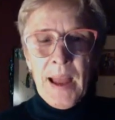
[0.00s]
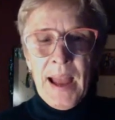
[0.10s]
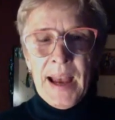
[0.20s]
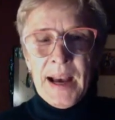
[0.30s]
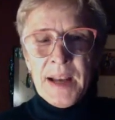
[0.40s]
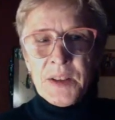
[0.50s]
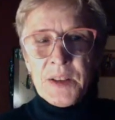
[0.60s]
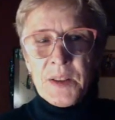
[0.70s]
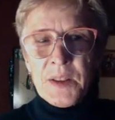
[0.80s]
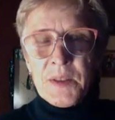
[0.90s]
And
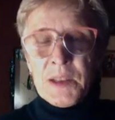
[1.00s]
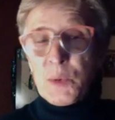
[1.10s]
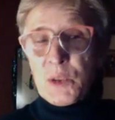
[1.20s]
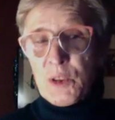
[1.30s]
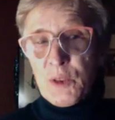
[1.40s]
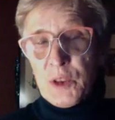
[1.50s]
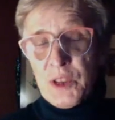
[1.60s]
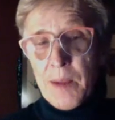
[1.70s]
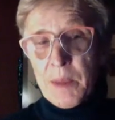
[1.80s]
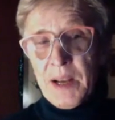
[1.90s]
this was the first
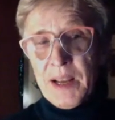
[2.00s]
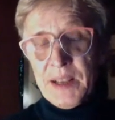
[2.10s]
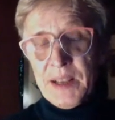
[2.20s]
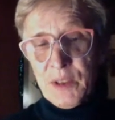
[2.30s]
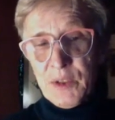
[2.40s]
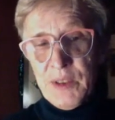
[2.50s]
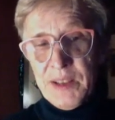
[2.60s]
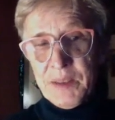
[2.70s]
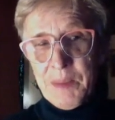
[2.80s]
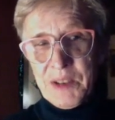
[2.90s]
time that I had ever
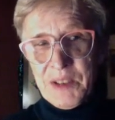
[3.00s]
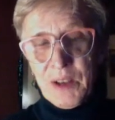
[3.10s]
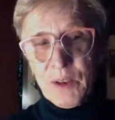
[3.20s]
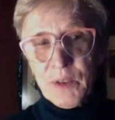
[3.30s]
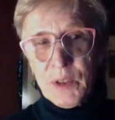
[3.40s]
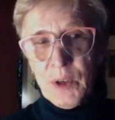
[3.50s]
defended myself.